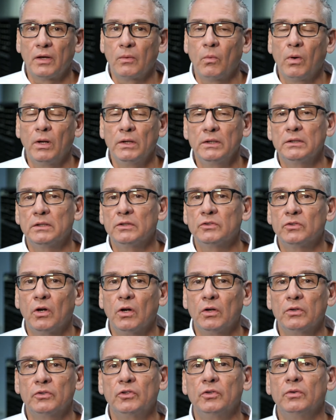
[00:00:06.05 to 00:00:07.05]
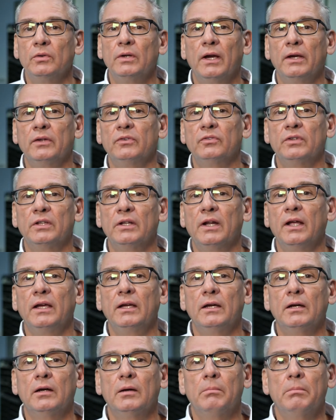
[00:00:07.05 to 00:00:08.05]
I wanted to talk to you guys
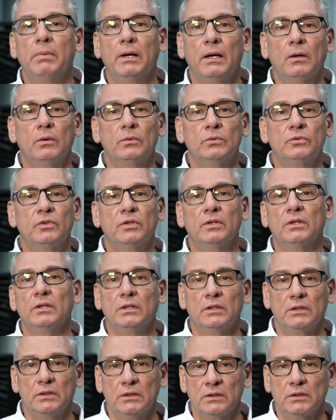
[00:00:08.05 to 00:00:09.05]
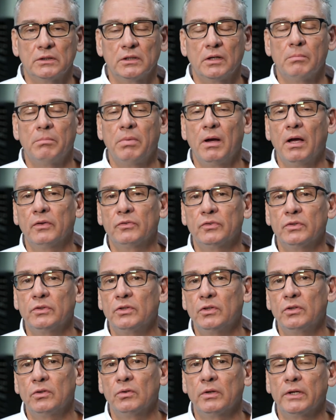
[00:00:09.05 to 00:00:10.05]
today about uh, composite
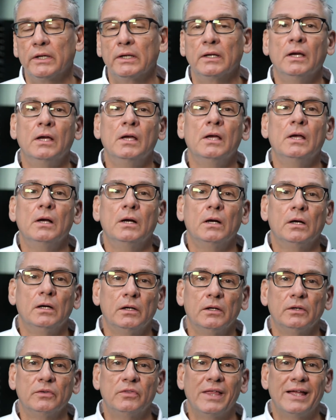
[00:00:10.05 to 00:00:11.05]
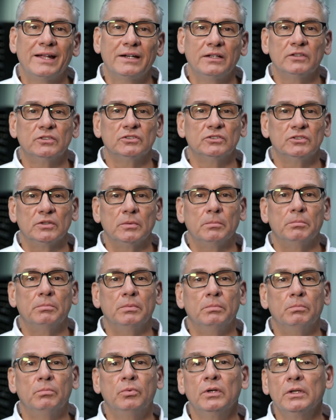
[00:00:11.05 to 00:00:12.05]
curing. Uh, that is
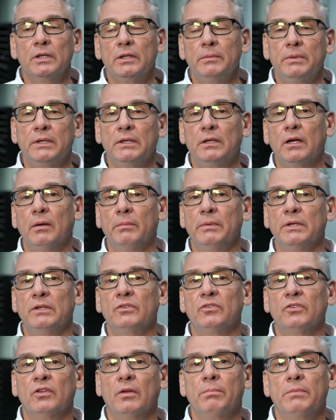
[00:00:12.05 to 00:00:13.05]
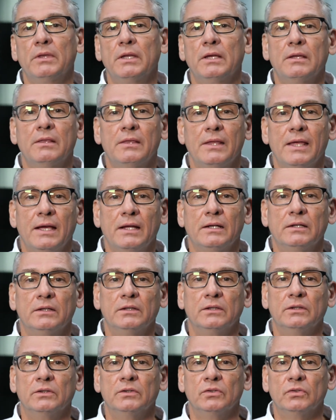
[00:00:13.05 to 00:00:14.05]
really becoming something
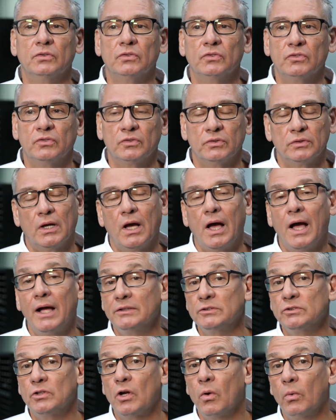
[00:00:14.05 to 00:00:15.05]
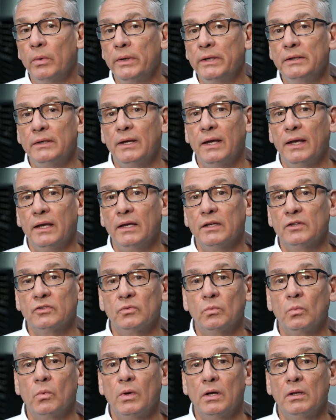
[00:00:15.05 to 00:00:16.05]
that is ongoing as
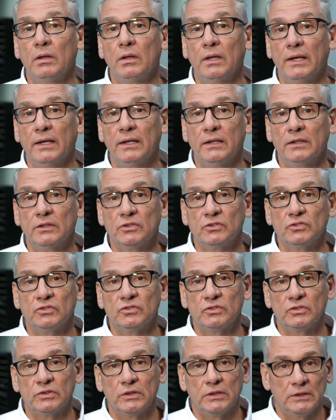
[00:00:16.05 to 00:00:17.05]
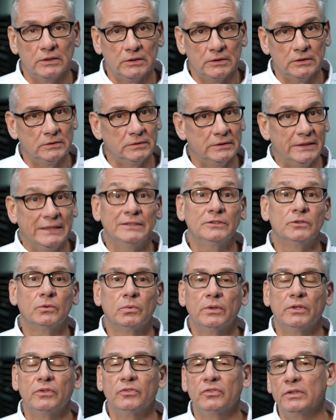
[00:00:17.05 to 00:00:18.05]
well as uh,
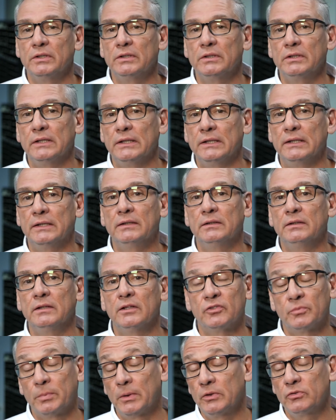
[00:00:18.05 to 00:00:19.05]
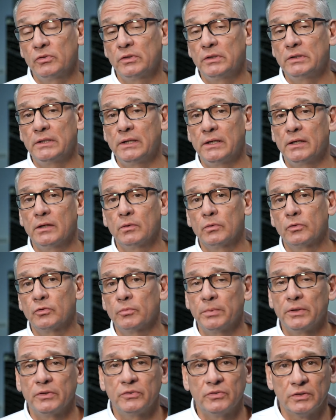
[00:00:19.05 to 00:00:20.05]
increasing in, especially in the
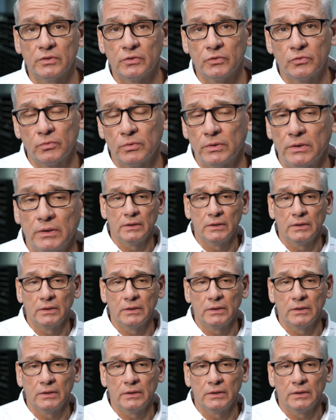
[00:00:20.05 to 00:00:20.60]
aerospace industry.